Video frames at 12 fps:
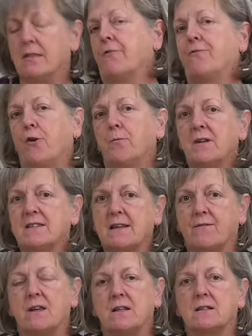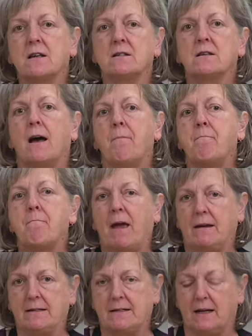The firmness of these is
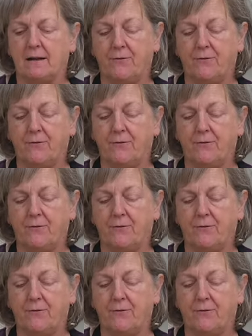amazing.